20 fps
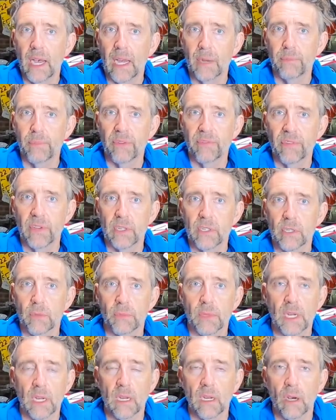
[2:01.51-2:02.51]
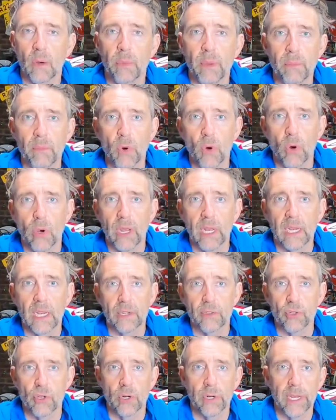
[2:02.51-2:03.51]
I'd prefer something a little bit more
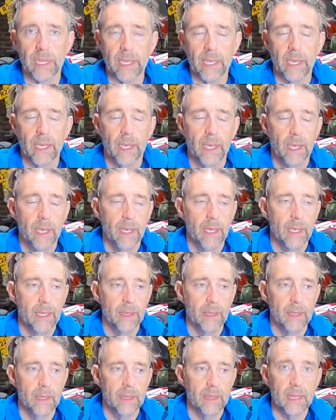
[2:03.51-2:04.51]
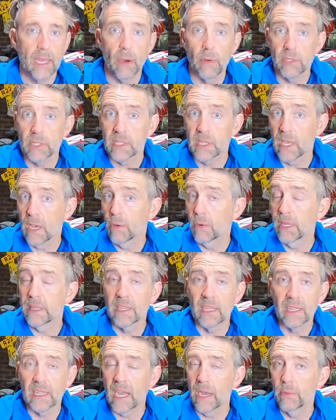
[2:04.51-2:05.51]
electronic. That's the only
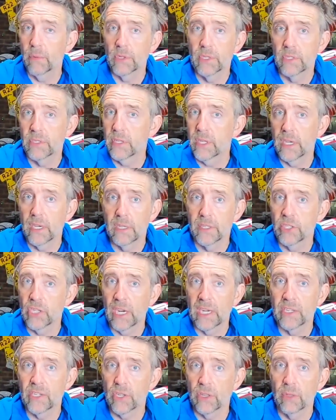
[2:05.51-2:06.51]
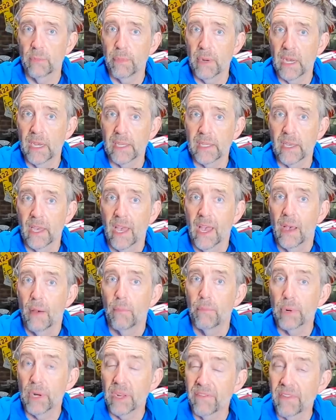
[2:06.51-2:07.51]
thing that I would change on the bike.
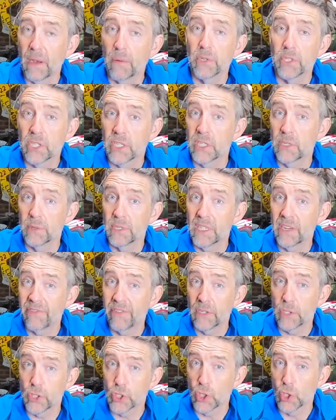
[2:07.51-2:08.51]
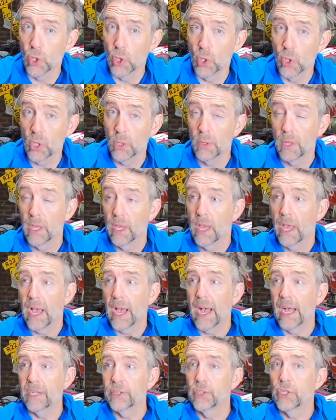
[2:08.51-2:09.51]
But if I was to do a different tour
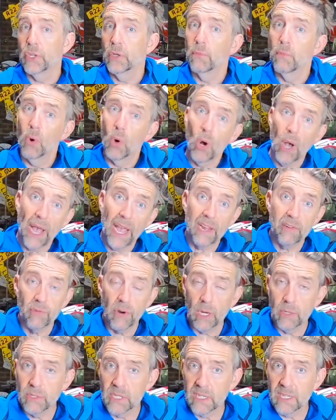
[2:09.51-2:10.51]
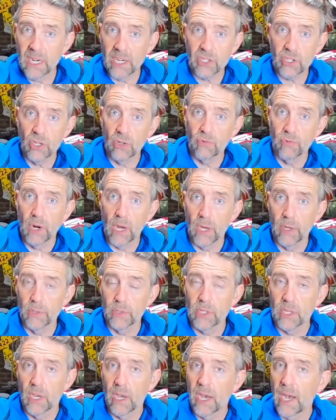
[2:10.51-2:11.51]
and do more A roads and national
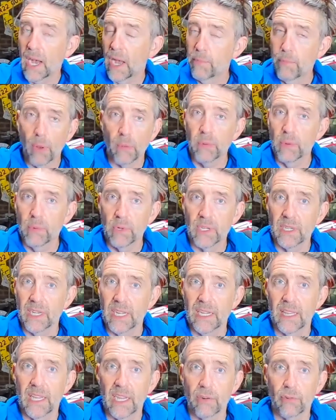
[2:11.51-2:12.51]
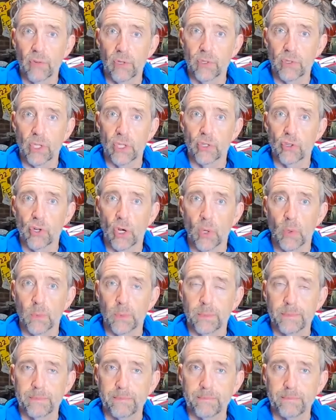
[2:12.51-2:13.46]
roads, I probably wouldn't need that cruise control.